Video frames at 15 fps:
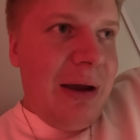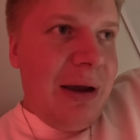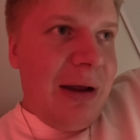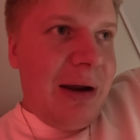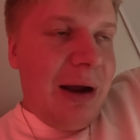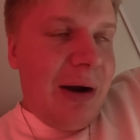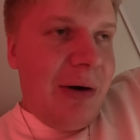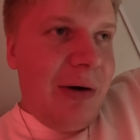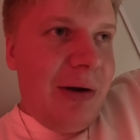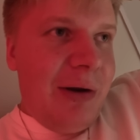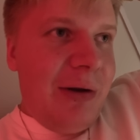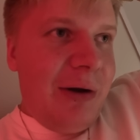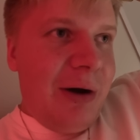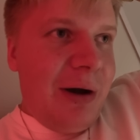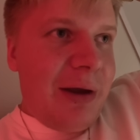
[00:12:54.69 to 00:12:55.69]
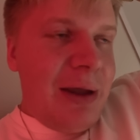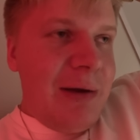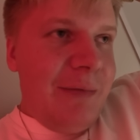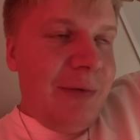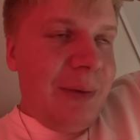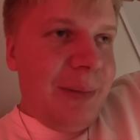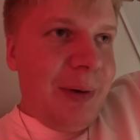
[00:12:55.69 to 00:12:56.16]
and I heard a
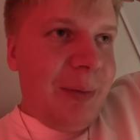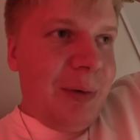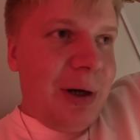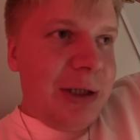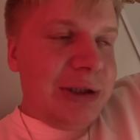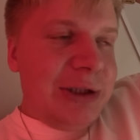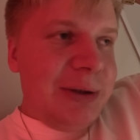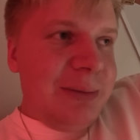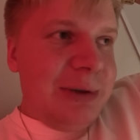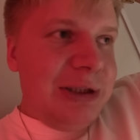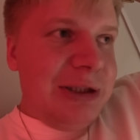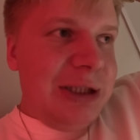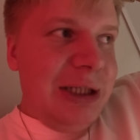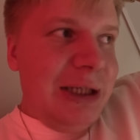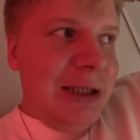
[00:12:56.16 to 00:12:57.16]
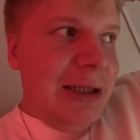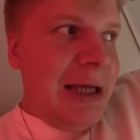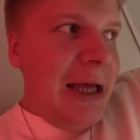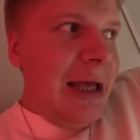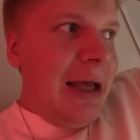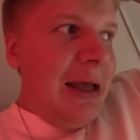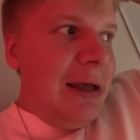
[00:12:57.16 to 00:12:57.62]
knocking from the washing machine,